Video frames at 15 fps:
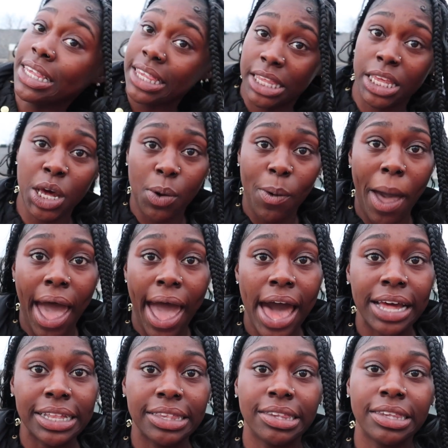still
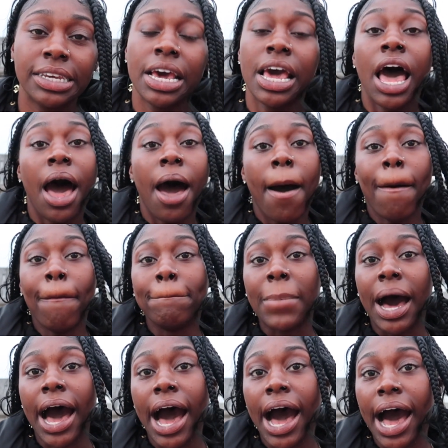at
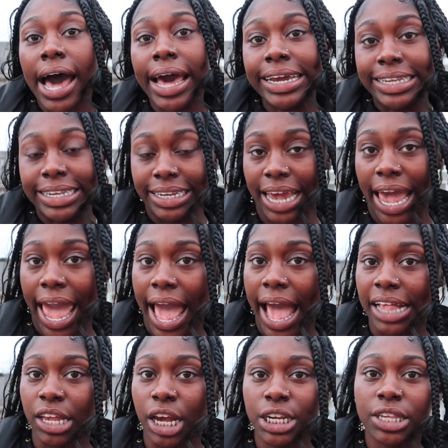my
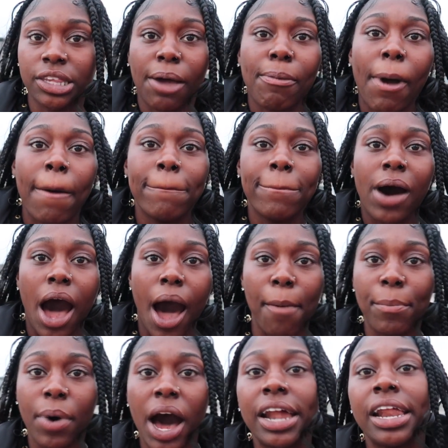dad's. I just saw my
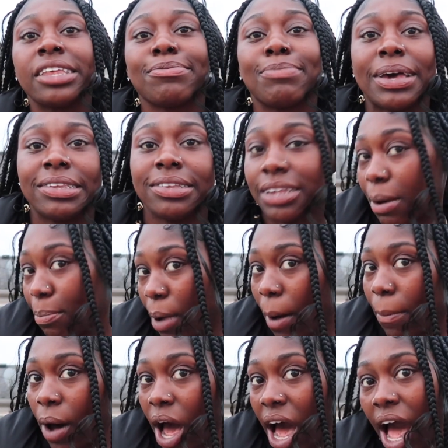papa. That's my step
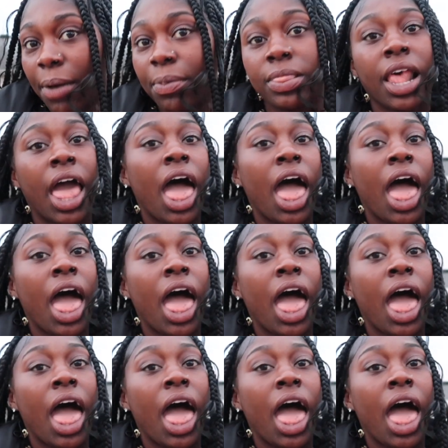papa.